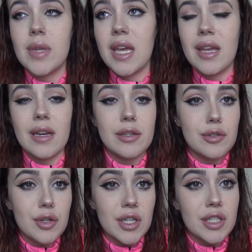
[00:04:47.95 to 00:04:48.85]
taking a
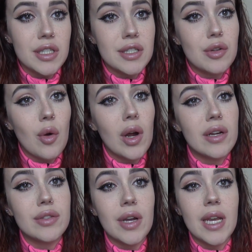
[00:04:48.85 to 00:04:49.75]
nutritionist
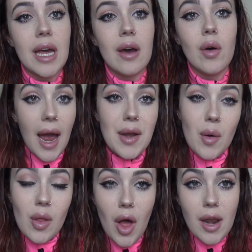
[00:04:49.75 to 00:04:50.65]
course right now. I
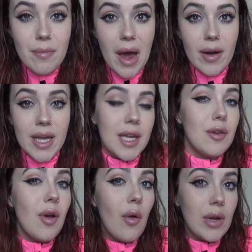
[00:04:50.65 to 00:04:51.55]
know a lot about it.
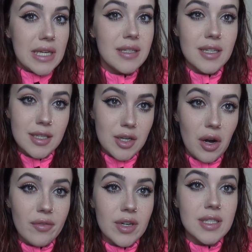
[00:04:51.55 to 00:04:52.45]
You don't need to
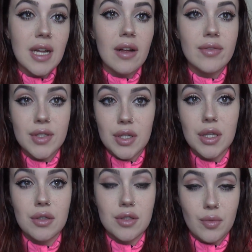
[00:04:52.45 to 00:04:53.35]
starve yourself to
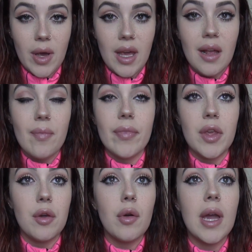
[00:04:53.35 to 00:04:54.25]
lose weight.
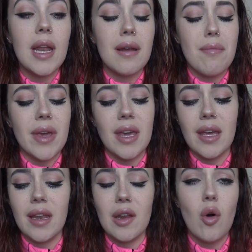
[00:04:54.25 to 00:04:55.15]
You can be
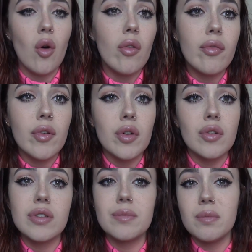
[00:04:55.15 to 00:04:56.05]
eating whole
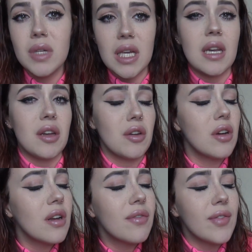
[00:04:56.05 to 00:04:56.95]
foods, eating
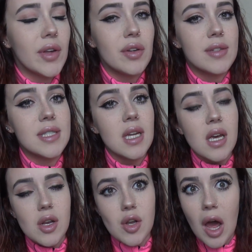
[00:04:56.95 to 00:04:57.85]
good foods,
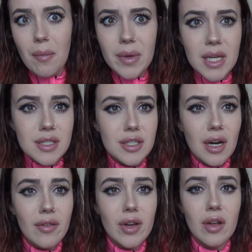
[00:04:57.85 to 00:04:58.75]
not being
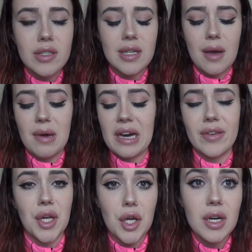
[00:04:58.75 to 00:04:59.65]
starving all the time,
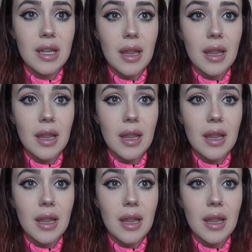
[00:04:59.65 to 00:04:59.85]
having good